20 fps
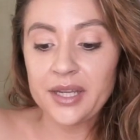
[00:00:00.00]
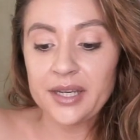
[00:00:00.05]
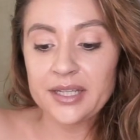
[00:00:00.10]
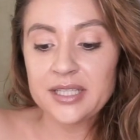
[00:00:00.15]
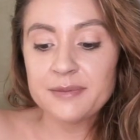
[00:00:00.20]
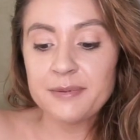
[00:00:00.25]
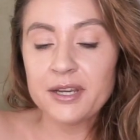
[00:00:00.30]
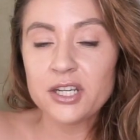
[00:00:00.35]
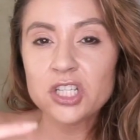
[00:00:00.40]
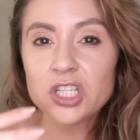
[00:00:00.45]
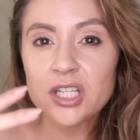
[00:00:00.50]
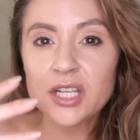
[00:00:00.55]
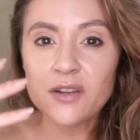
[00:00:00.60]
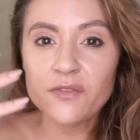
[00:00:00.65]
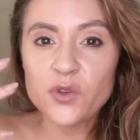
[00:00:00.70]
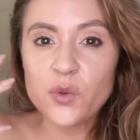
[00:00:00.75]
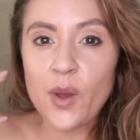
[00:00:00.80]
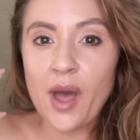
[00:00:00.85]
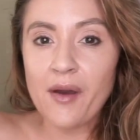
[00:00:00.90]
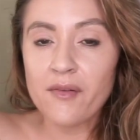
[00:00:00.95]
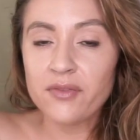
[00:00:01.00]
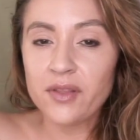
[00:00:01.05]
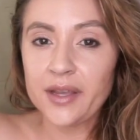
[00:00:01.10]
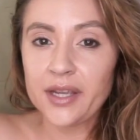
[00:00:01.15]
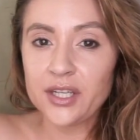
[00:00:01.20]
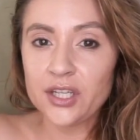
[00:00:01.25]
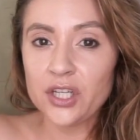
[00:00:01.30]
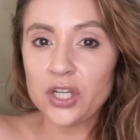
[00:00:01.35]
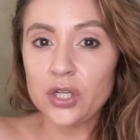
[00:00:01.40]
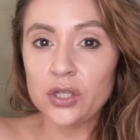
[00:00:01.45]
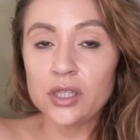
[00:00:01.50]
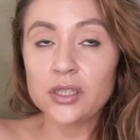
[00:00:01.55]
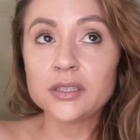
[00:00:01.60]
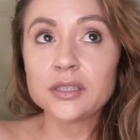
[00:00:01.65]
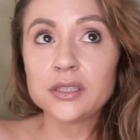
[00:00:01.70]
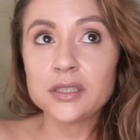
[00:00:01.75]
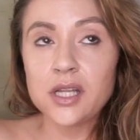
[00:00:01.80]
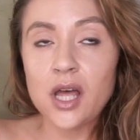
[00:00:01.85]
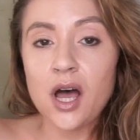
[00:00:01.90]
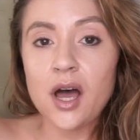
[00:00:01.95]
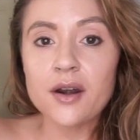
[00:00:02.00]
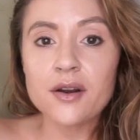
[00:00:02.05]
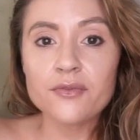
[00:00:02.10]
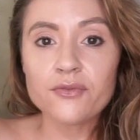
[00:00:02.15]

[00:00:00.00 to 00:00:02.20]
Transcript: especially if you have like a lot